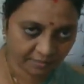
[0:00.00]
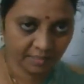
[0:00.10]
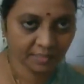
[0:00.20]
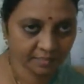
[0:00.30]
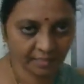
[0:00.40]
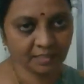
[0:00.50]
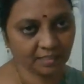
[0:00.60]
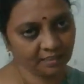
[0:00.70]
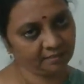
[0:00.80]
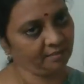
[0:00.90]

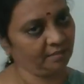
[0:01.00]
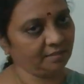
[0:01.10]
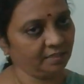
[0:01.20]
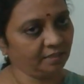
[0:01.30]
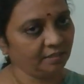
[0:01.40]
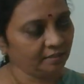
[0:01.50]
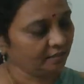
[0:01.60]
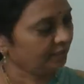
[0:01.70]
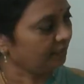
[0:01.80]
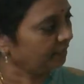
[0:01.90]
Recently started.
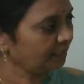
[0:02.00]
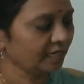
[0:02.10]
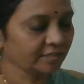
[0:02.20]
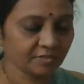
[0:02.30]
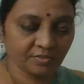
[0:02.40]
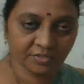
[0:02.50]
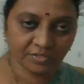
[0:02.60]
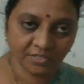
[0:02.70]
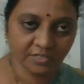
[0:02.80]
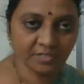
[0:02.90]
He has
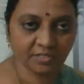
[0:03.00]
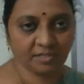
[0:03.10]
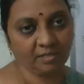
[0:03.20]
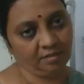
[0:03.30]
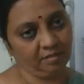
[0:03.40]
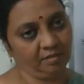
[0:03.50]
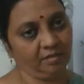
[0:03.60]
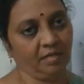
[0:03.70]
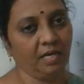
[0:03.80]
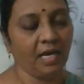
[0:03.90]
just
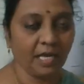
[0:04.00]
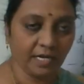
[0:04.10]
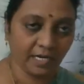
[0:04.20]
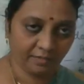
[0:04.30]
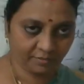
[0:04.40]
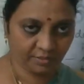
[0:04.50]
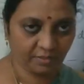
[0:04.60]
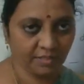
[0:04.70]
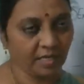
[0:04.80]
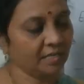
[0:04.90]
arrived.
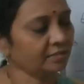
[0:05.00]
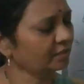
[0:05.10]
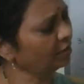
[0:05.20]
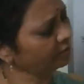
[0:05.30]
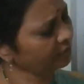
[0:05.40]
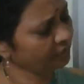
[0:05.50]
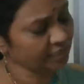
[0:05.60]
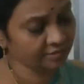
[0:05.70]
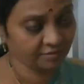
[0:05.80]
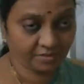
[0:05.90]
He
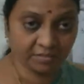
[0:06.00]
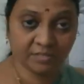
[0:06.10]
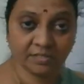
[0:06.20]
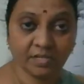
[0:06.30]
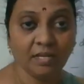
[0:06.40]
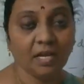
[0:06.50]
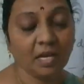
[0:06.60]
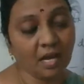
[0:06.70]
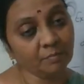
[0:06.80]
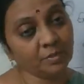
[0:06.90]
has just
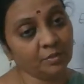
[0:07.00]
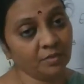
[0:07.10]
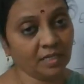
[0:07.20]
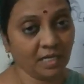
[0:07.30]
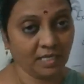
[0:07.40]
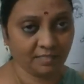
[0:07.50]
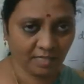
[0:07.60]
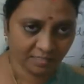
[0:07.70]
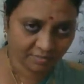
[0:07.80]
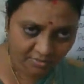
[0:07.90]
come to the class. He
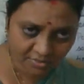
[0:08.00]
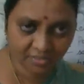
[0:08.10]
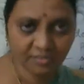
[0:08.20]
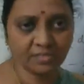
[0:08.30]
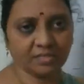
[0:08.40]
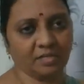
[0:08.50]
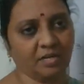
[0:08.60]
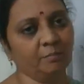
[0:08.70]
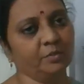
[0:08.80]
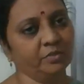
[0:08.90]
has just
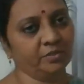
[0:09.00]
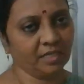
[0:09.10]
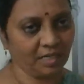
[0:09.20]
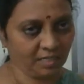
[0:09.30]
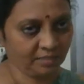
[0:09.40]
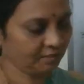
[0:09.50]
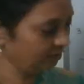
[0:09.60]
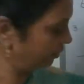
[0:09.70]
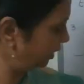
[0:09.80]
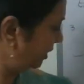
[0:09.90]
come to the class.
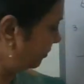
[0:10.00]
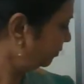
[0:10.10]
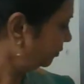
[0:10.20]
Okay.